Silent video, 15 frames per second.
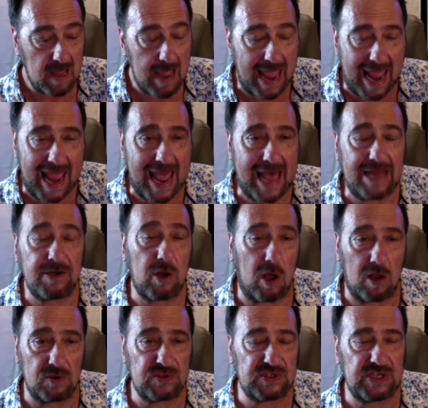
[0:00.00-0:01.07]
And
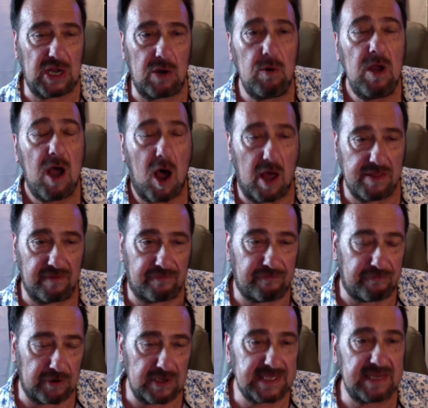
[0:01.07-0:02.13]
also, on the
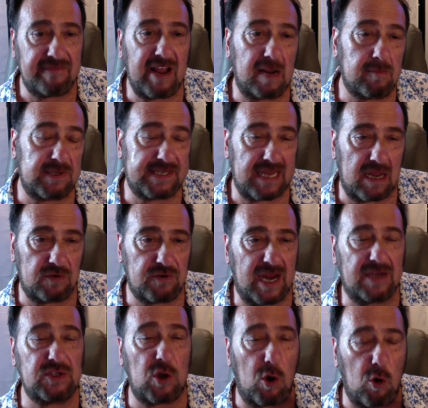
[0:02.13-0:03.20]
first available
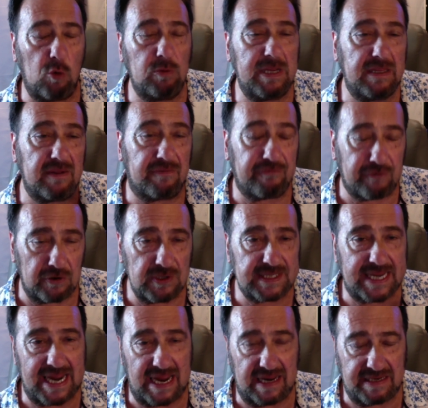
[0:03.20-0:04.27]
soundtracks, only the first
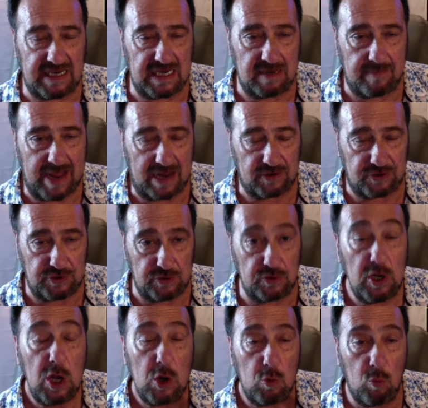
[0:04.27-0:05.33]
Cantina Band tune
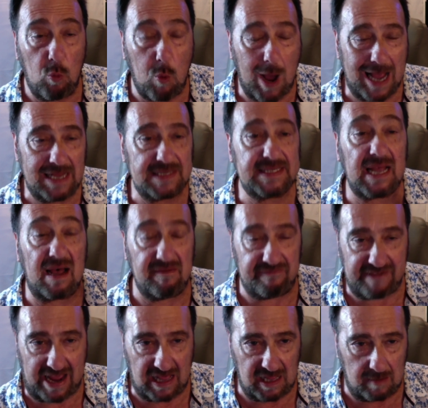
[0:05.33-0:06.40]
was
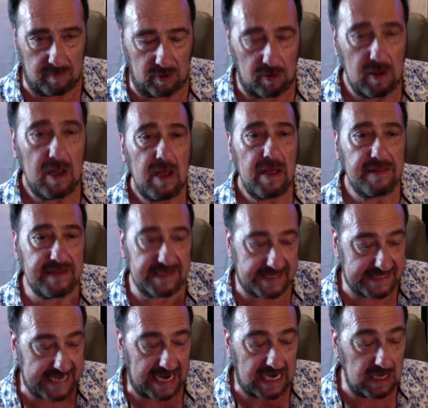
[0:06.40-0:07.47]
available. The
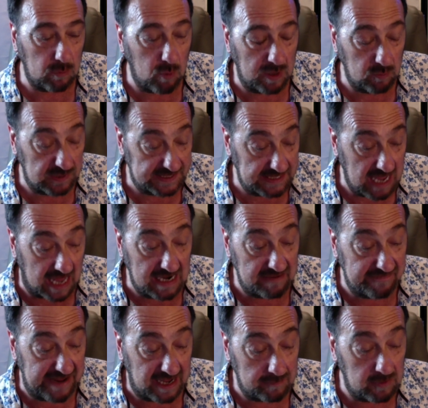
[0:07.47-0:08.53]
second one was not
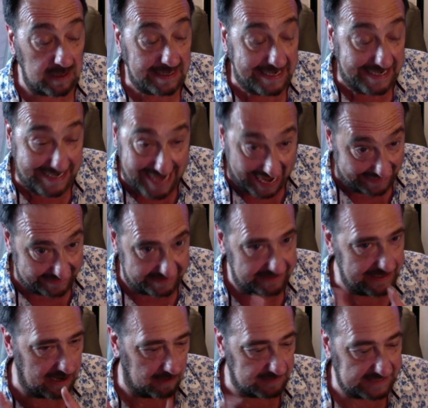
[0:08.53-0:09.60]
available yet.
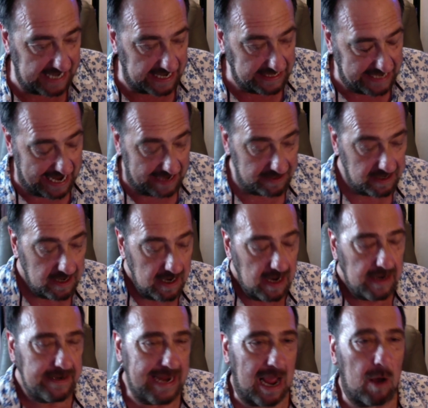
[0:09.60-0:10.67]
Now, I'm saying yet.
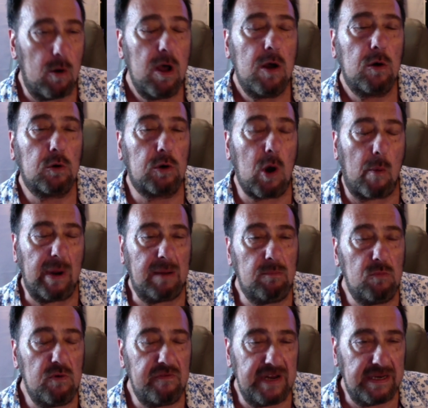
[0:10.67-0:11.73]
Now,
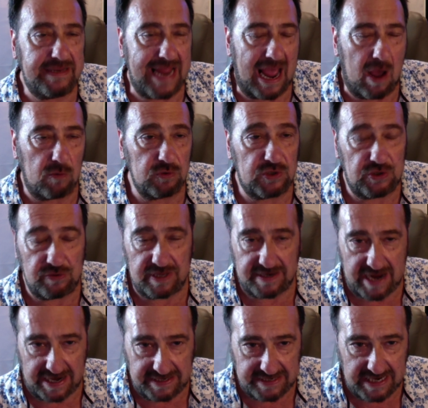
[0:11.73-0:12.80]
moving down to the
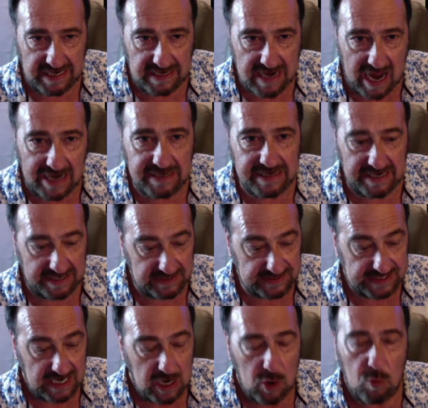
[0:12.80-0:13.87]
1990s,
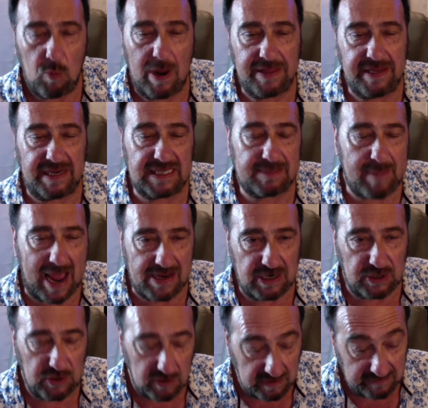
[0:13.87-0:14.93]
when the Expanded
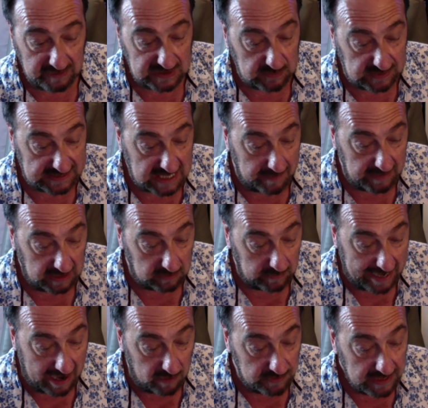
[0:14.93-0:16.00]
Universe was coming
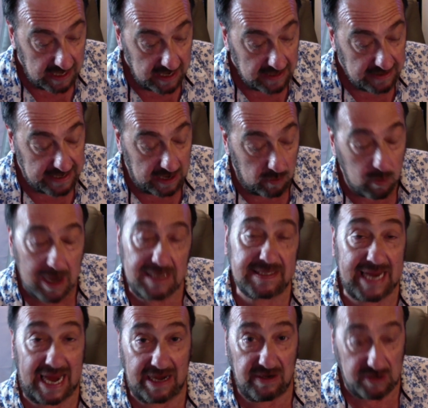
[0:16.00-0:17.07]
around, there was
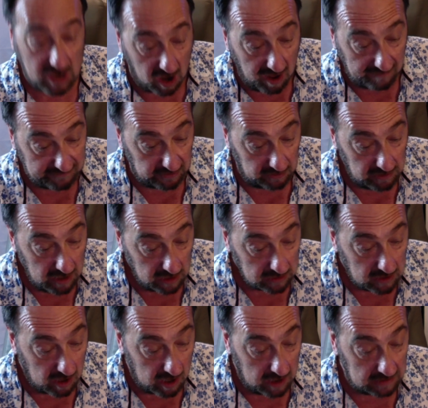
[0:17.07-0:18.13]
a novel
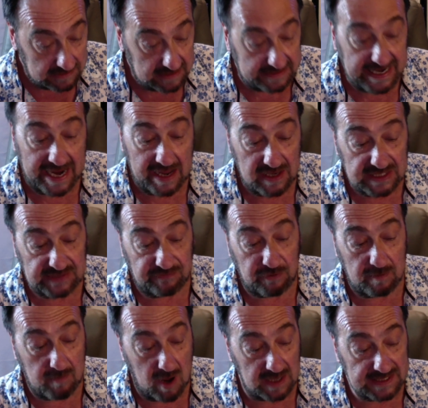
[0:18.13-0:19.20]
called Tales
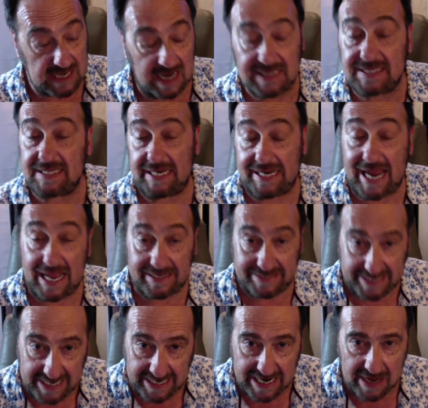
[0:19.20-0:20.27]
from Mos Eisley
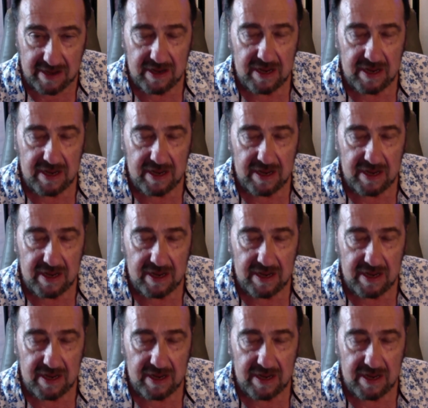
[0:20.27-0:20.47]
Cantina.